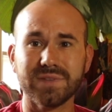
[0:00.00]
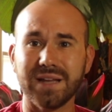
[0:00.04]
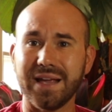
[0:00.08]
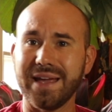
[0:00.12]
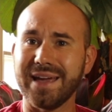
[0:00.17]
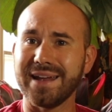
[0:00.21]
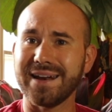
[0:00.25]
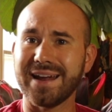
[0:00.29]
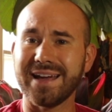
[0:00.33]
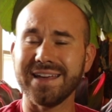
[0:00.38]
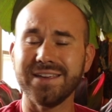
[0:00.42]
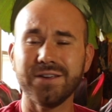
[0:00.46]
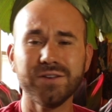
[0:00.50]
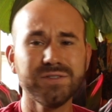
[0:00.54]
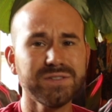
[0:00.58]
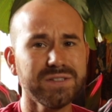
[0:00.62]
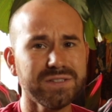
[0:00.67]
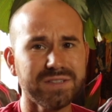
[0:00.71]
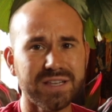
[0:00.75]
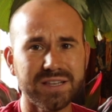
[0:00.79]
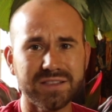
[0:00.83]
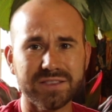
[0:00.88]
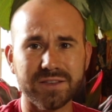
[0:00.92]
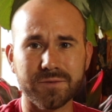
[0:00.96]
And I used
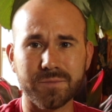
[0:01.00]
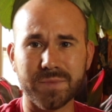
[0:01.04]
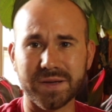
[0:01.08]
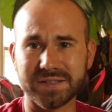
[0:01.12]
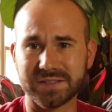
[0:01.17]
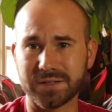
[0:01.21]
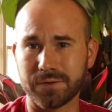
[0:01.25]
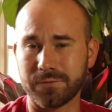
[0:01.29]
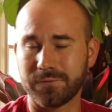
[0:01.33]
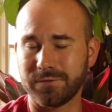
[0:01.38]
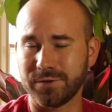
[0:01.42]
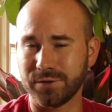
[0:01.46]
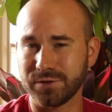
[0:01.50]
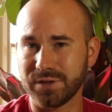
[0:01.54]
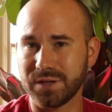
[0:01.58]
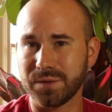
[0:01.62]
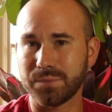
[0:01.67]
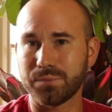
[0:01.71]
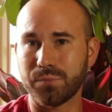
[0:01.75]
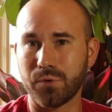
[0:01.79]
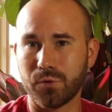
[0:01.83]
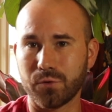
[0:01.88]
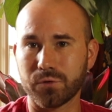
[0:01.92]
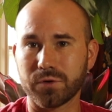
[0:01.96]
to think them as a really
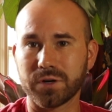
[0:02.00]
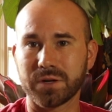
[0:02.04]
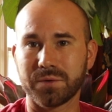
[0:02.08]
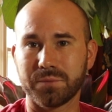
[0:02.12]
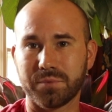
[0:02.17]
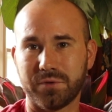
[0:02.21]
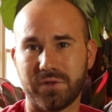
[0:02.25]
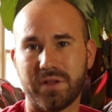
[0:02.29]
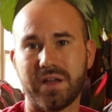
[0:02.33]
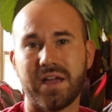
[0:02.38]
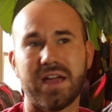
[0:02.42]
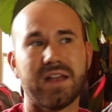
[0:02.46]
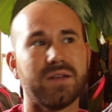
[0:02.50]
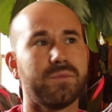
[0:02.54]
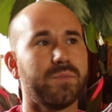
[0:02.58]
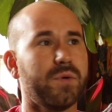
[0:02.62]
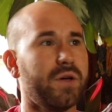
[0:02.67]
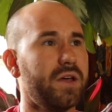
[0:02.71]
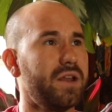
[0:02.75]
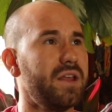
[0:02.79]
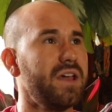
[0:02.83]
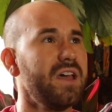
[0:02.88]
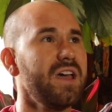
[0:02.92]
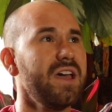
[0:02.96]
boring plant,
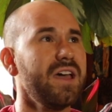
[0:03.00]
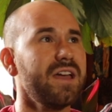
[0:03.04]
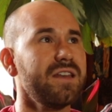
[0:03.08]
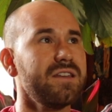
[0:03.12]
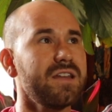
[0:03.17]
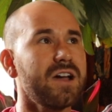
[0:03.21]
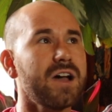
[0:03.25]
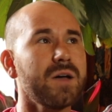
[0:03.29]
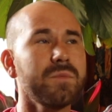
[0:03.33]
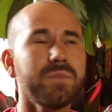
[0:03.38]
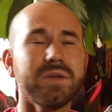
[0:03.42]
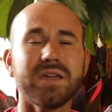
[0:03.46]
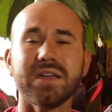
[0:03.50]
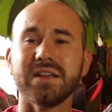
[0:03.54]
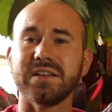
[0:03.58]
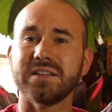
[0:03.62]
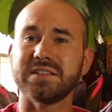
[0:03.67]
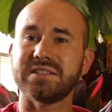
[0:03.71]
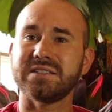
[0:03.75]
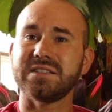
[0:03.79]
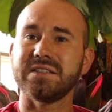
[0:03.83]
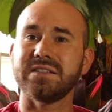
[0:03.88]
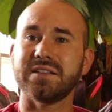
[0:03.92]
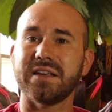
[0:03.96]
but now I'm beginning
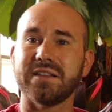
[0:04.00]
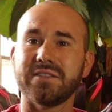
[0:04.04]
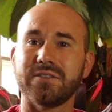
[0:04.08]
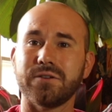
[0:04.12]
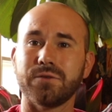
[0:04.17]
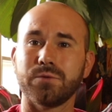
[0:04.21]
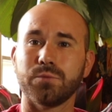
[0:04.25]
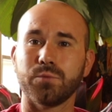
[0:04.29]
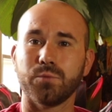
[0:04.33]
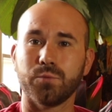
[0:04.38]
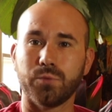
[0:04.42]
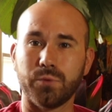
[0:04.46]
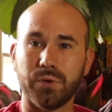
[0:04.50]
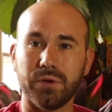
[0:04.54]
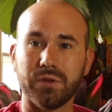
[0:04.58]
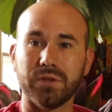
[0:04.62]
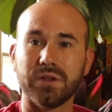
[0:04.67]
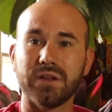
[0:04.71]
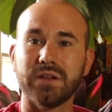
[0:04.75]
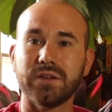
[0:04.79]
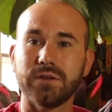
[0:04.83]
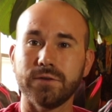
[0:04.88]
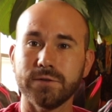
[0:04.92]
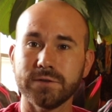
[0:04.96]
to see that they're
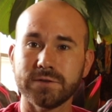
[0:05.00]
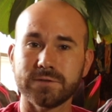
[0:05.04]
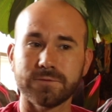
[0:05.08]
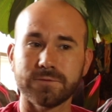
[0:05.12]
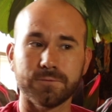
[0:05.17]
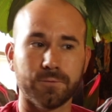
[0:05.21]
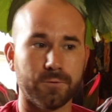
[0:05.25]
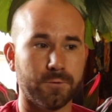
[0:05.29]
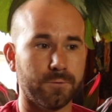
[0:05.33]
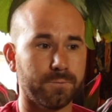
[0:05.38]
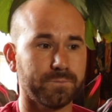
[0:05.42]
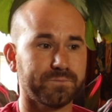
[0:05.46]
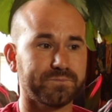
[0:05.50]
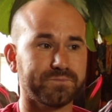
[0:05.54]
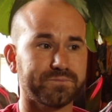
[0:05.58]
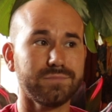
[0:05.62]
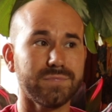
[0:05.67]
really useful.